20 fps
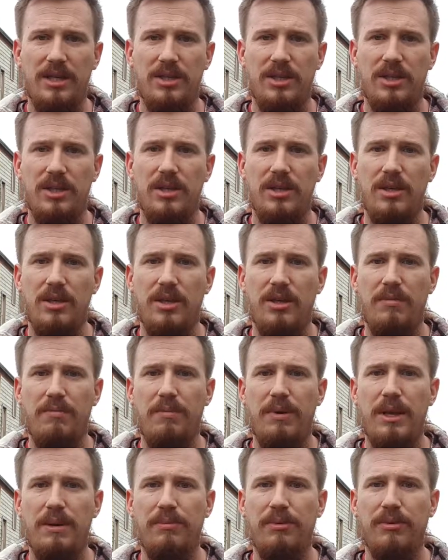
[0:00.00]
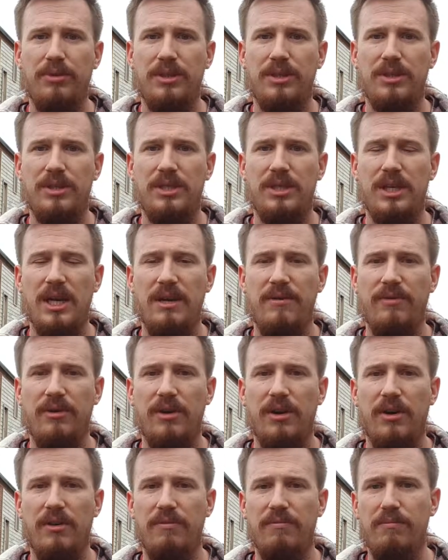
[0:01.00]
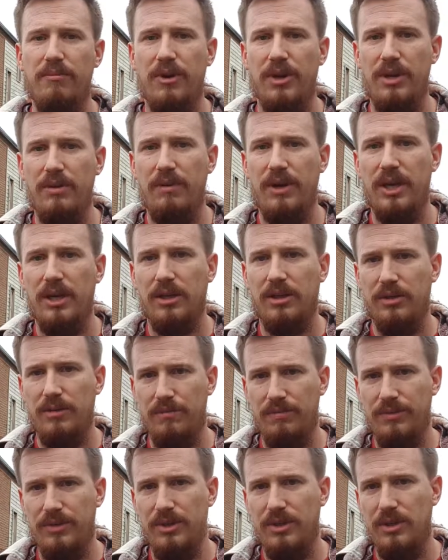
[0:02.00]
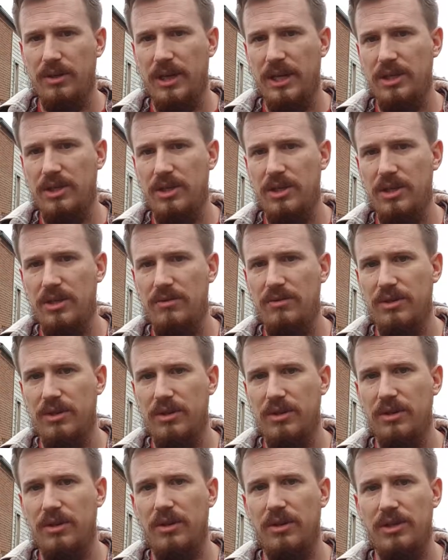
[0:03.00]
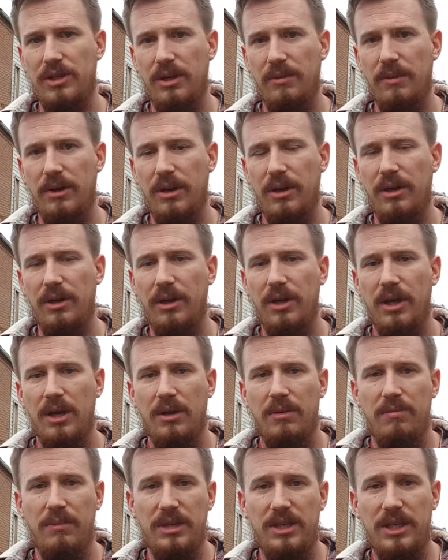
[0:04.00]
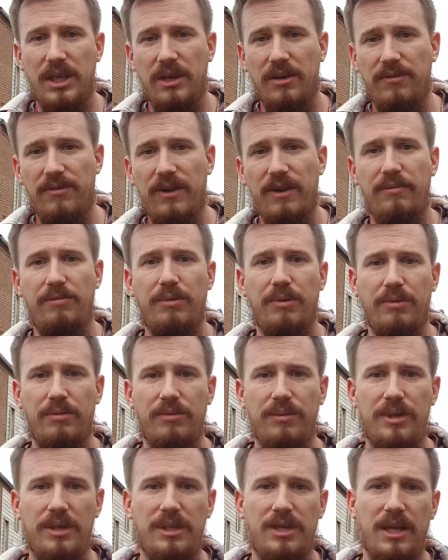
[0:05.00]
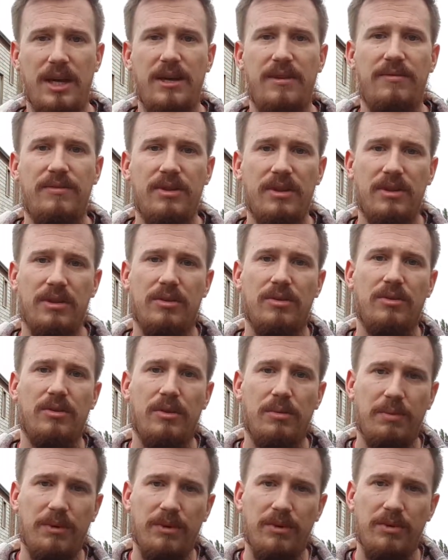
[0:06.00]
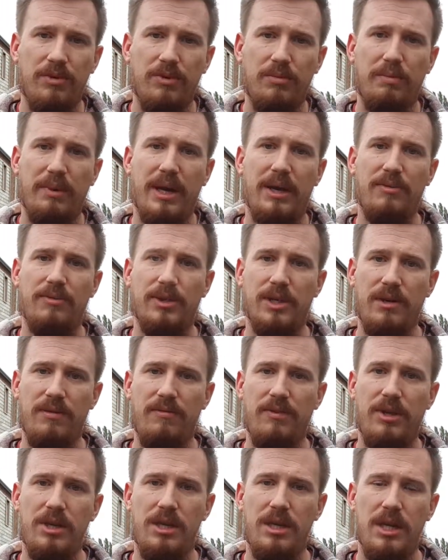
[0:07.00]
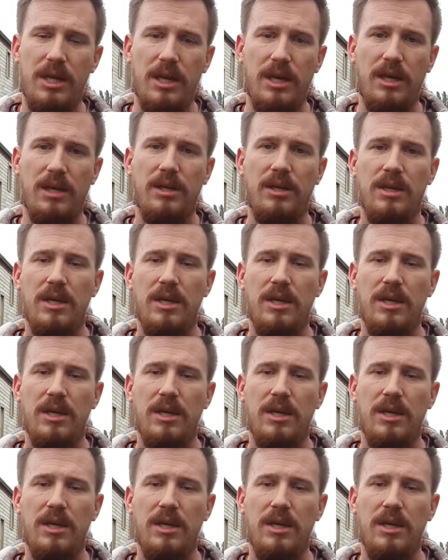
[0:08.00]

is that people can save a lot of money when it comes to actually using an Automower. Myself, I've probably saved a good couple of £100 over the year.